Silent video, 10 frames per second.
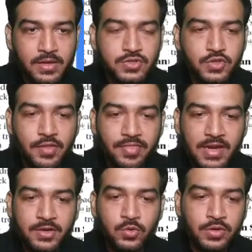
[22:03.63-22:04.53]
So on
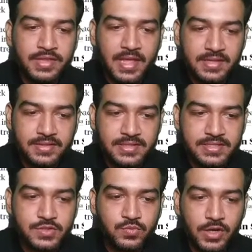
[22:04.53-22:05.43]
that note, that
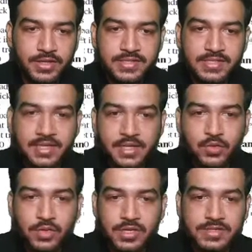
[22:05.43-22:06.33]
this is what this
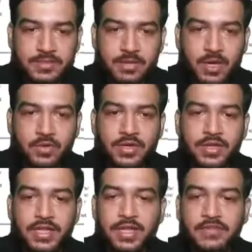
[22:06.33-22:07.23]
editorial is about.
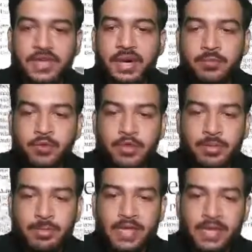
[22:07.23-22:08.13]
Then we come to the
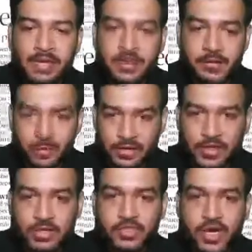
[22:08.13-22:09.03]
main editorial.
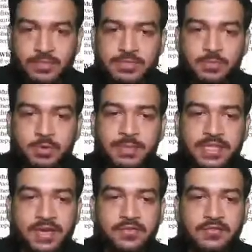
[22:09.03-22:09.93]
So hum sabko
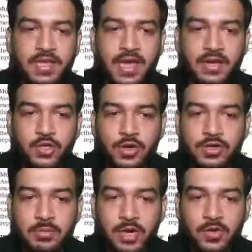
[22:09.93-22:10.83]
pata hai, we had
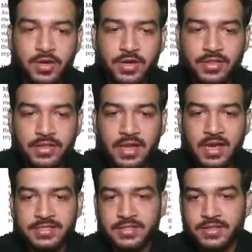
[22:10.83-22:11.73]
talked about it in the
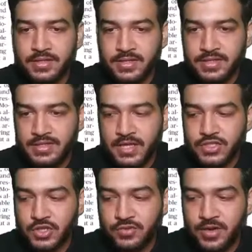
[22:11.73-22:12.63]
last
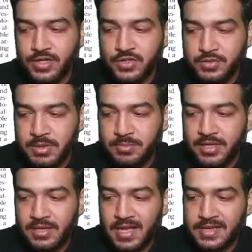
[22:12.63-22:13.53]
discussion of our newspaper
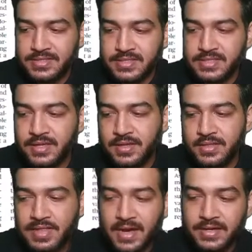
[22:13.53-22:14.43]
analysis,
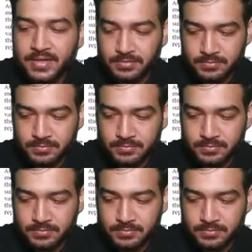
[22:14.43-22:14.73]
that